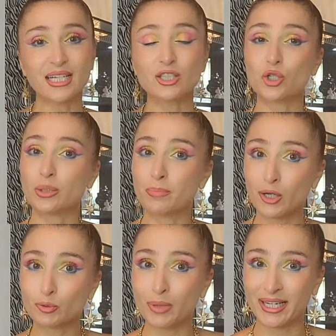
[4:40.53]
So
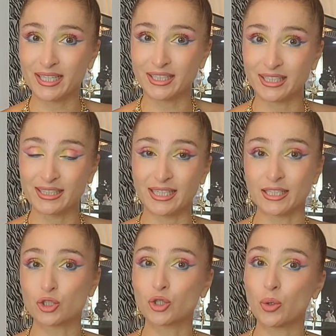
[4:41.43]
about
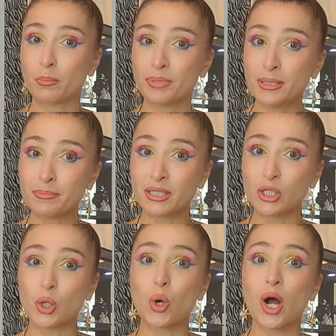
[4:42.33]
microneedling, so BB
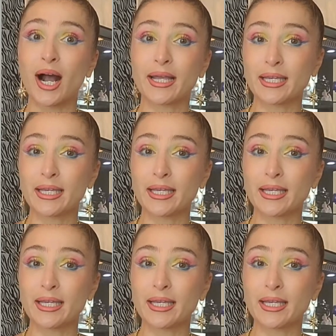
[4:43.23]
glow,